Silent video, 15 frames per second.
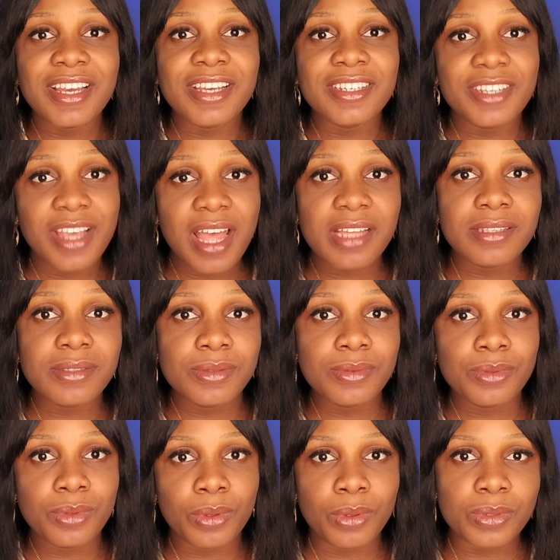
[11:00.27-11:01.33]
she has
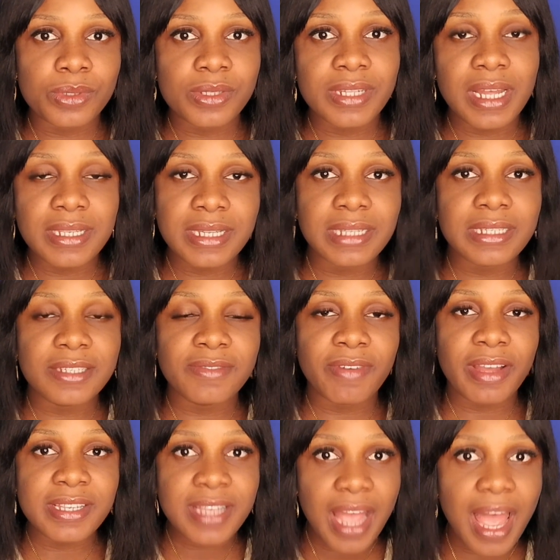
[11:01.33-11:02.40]
2 dogs that
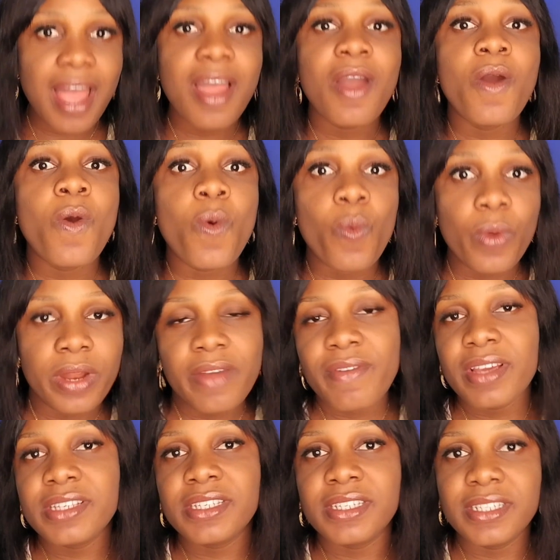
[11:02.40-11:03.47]
satisfy her
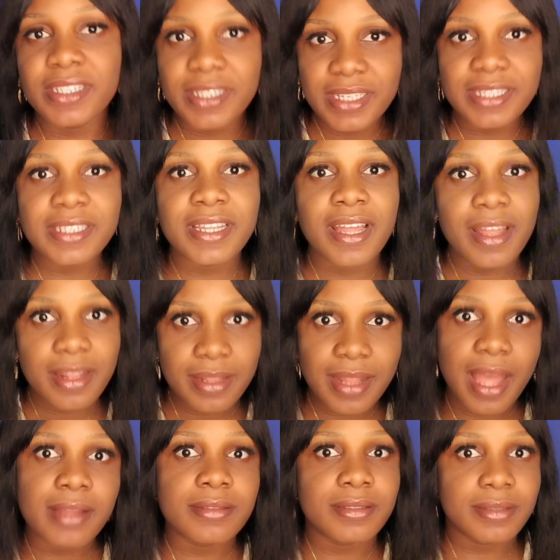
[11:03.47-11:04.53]
whenever she needs
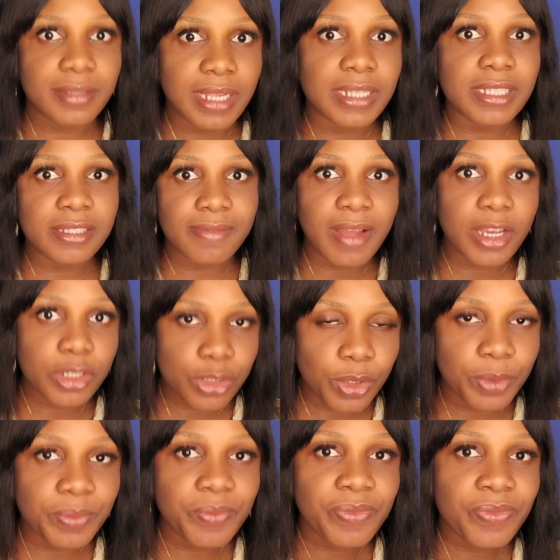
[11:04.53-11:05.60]
that
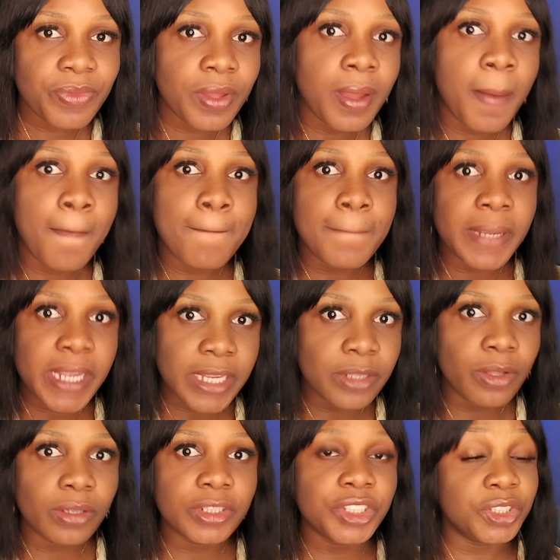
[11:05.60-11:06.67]
satisfaction. She
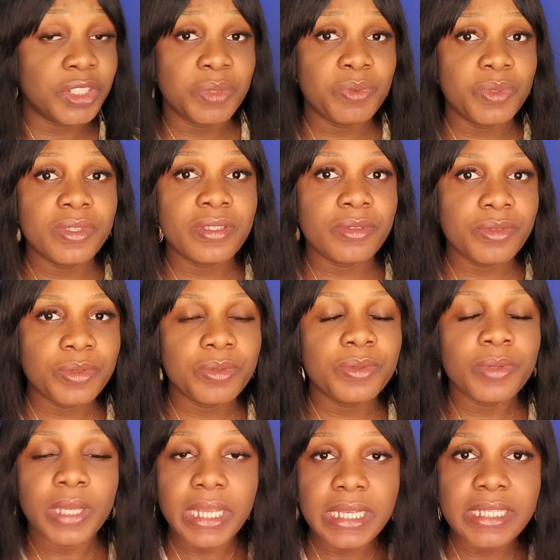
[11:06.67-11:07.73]
doesn't want to
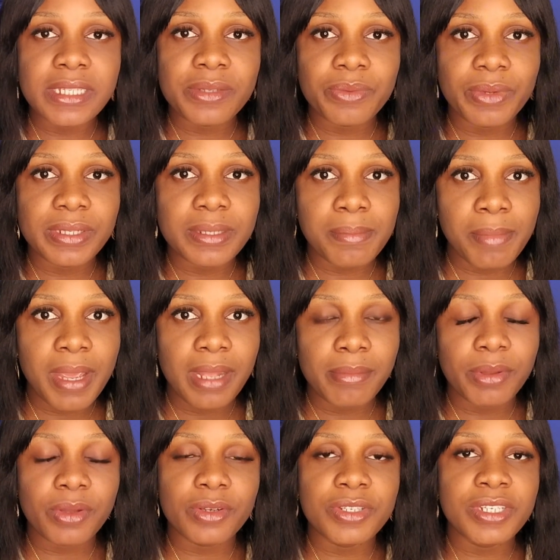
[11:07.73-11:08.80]
do it with men
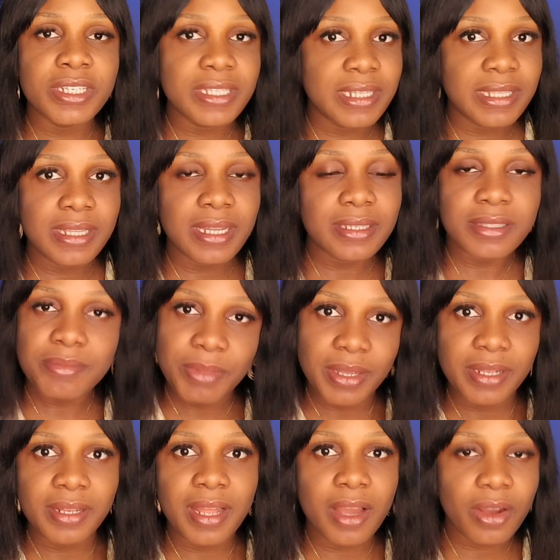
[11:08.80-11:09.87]
because she detests
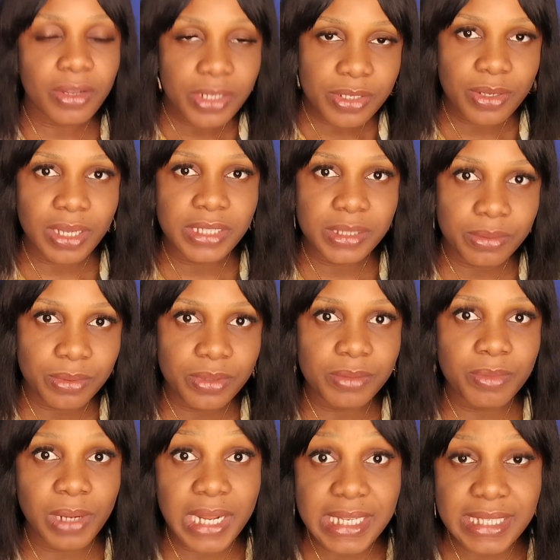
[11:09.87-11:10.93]
men. According to her, she was
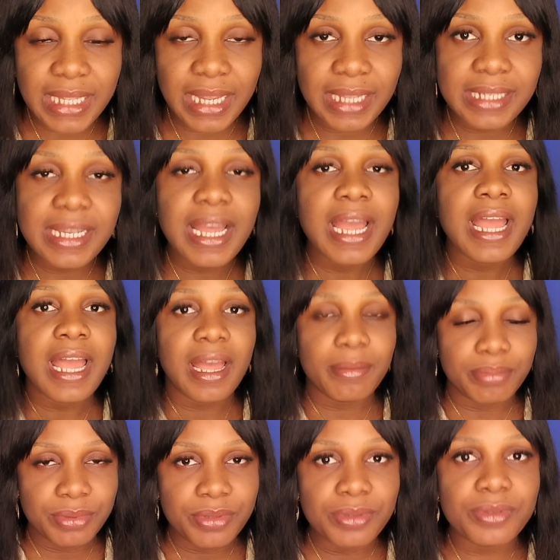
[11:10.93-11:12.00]
molested,
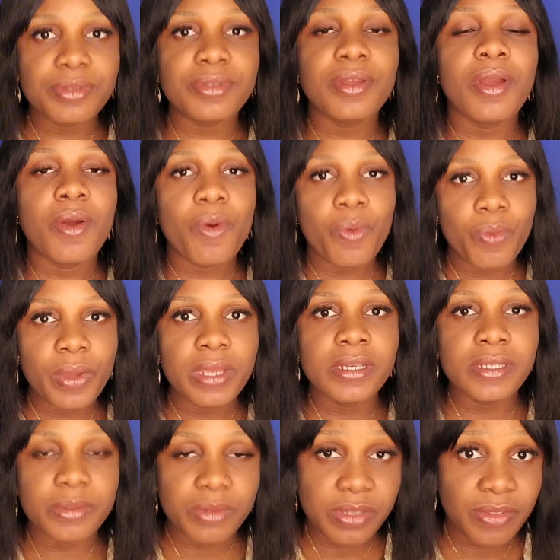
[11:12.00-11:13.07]
abused when
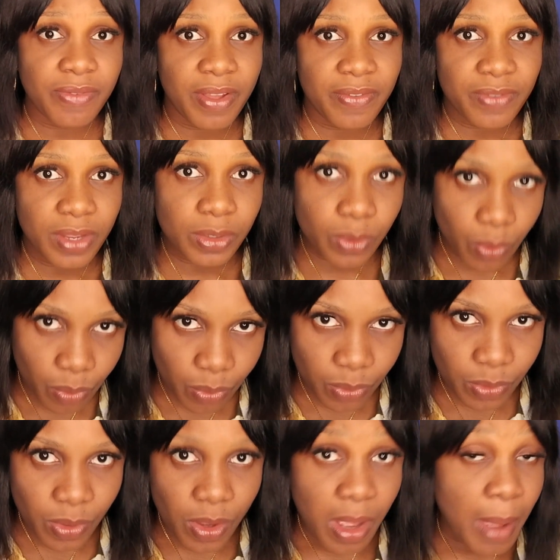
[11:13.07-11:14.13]
she was 5 years
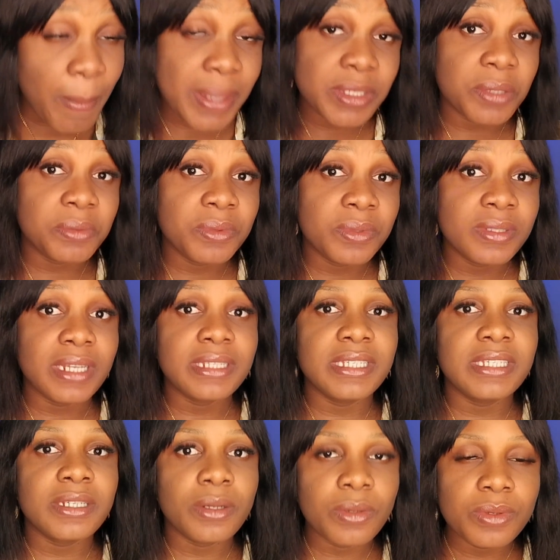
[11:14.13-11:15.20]
old by someone that
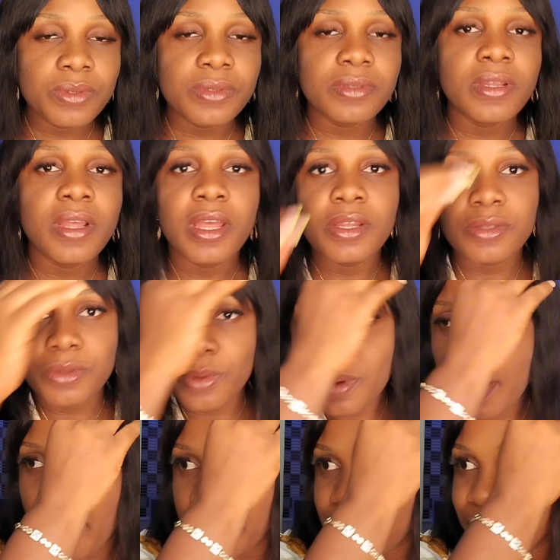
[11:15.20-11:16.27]
is close to
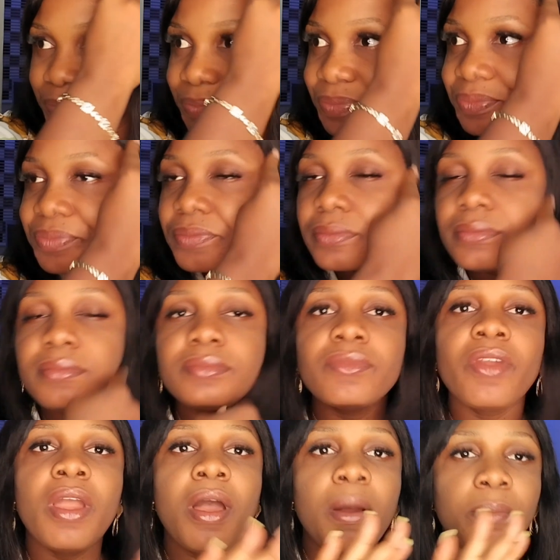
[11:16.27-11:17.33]
her.
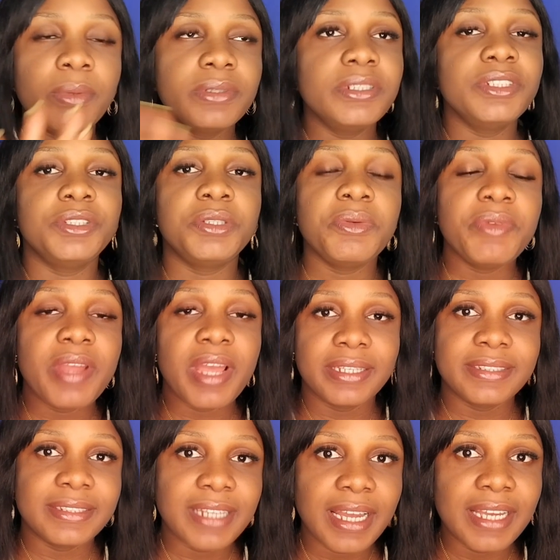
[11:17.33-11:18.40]
But the story
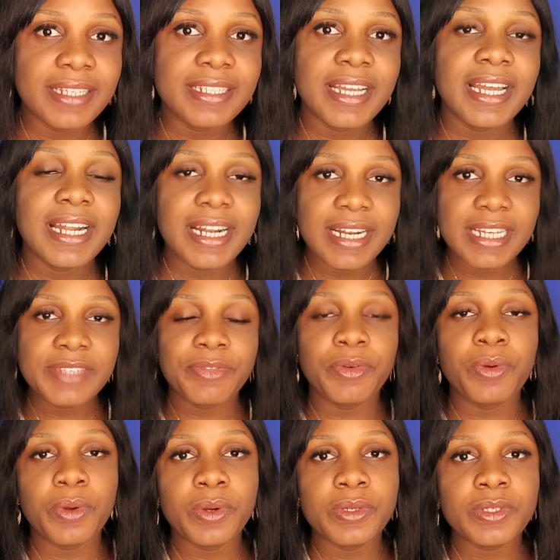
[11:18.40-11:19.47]
aside, let's
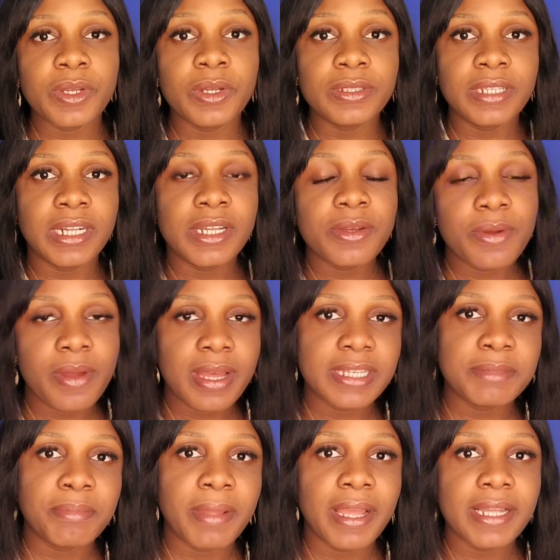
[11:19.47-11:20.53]
focus on the legal
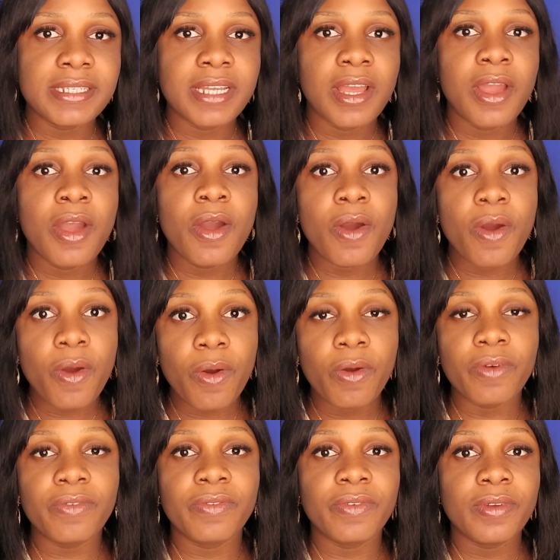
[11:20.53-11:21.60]
aspect
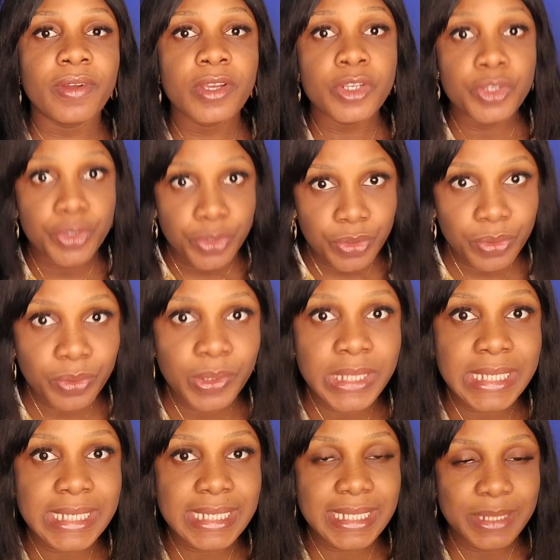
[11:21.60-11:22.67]
of you
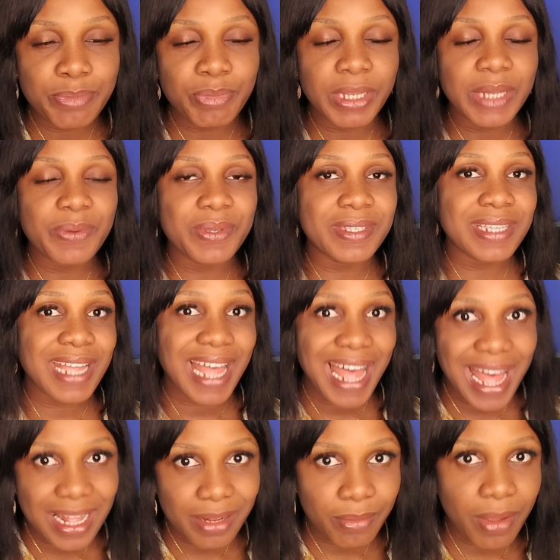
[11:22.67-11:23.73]
sleeping with
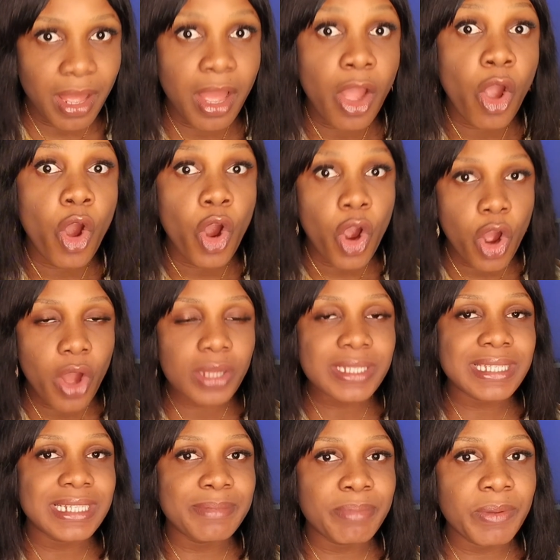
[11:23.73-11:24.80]
animal, caught
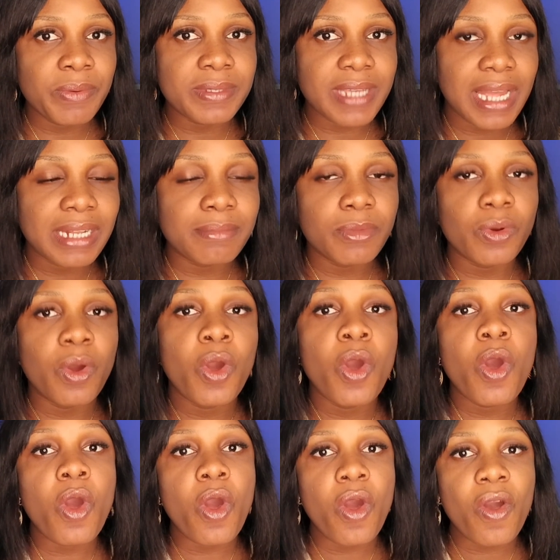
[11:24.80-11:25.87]
sleeping with animal,
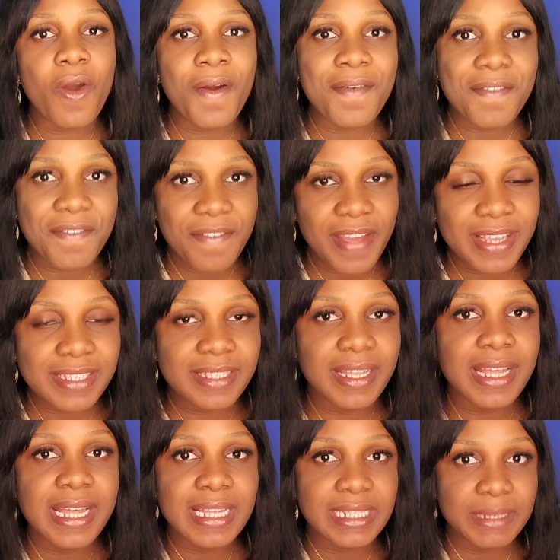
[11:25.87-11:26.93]
or confessed
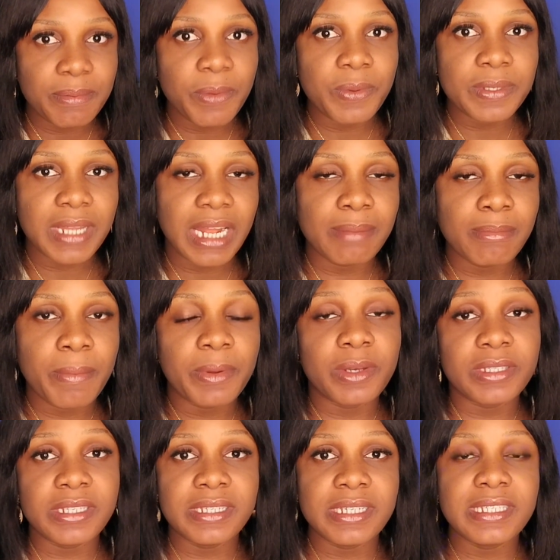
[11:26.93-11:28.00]
sleeping with animal.
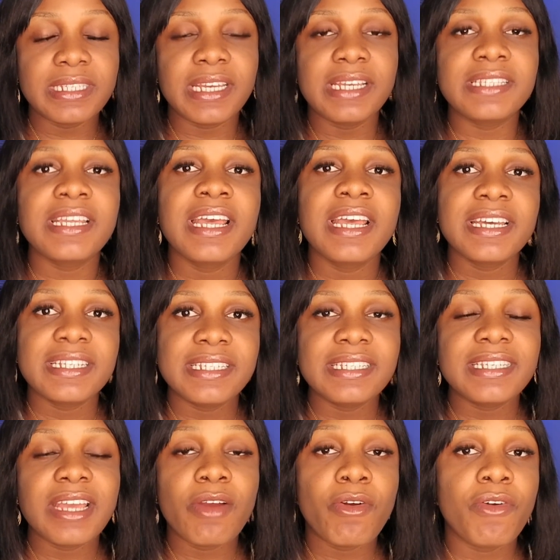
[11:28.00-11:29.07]
Because in this case,
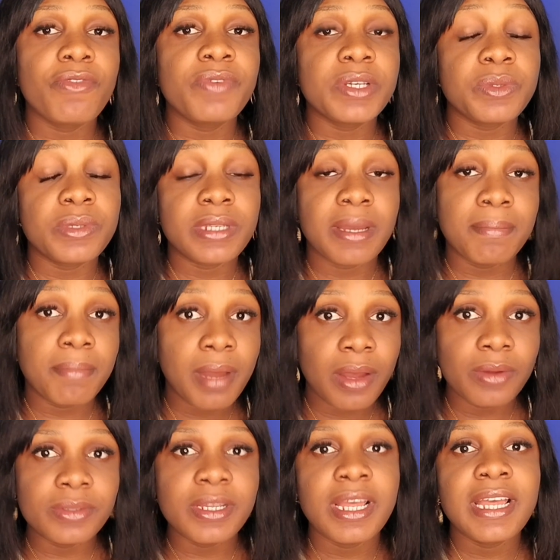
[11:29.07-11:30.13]
this girl confessed with her
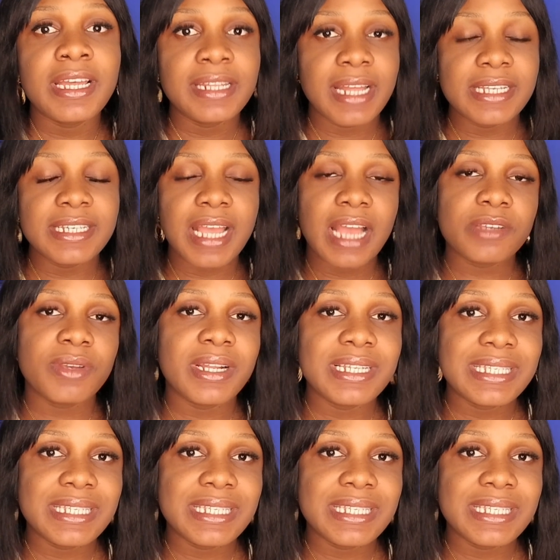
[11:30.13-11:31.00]
mouth that she actually